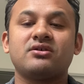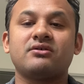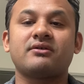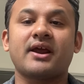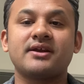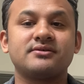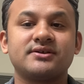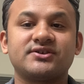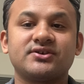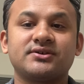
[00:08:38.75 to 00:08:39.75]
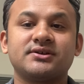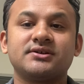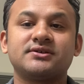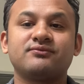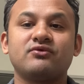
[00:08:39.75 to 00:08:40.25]
or and adjust
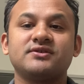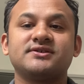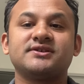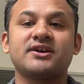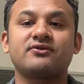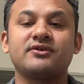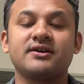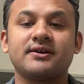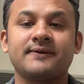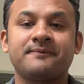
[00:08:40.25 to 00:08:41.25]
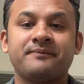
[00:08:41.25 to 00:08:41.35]
its policies accordingly.